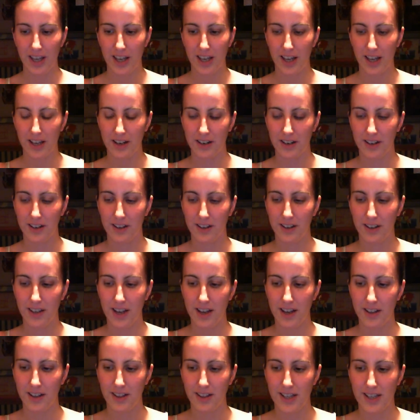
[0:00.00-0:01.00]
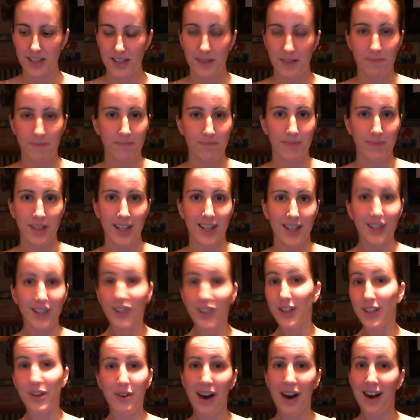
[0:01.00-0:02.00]
And yeah, that's it.
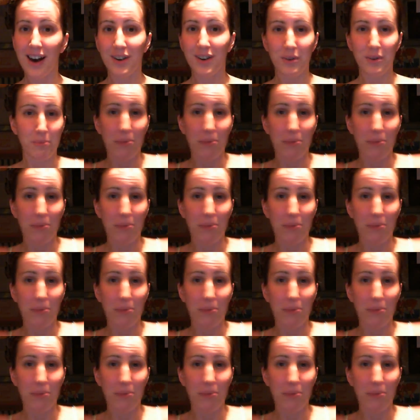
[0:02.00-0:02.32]
Cleo out!